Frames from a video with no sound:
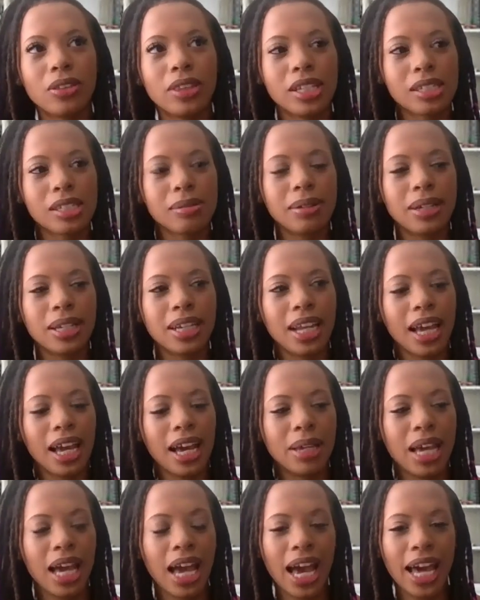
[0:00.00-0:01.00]
So this one
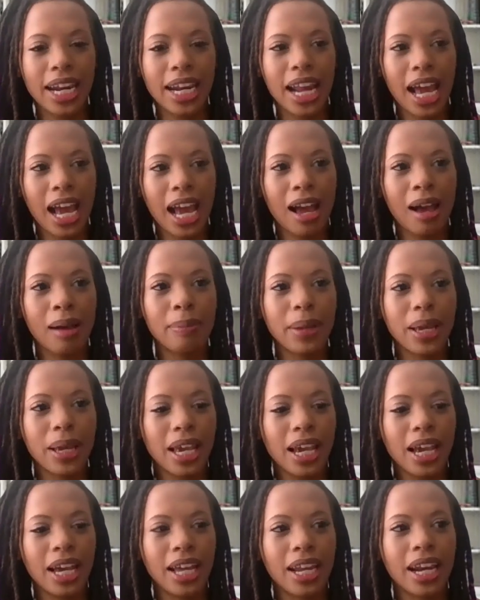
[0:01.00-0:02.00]
had an app
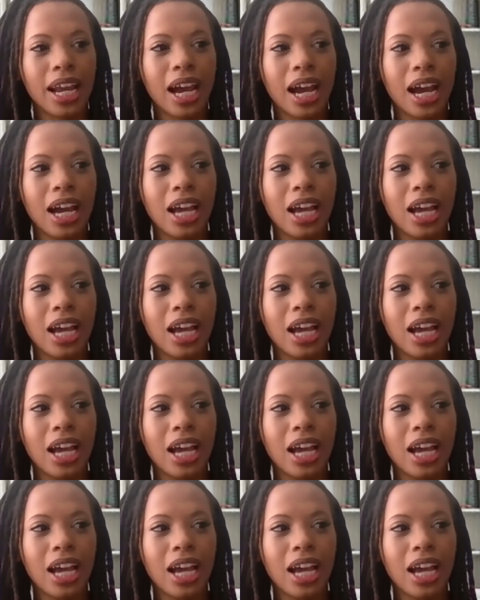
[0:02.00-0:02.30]
and